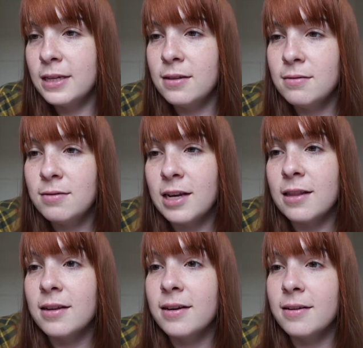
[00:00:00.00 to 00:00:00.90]
then
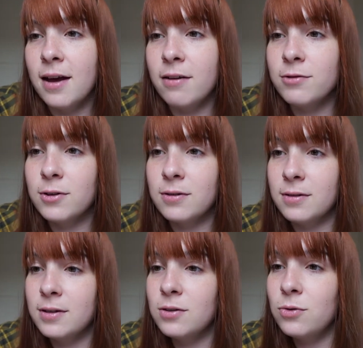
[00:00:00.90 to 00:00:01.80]
sadly, after
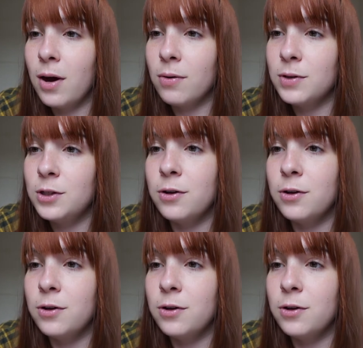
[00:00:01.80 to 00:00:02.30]
the 2 hours,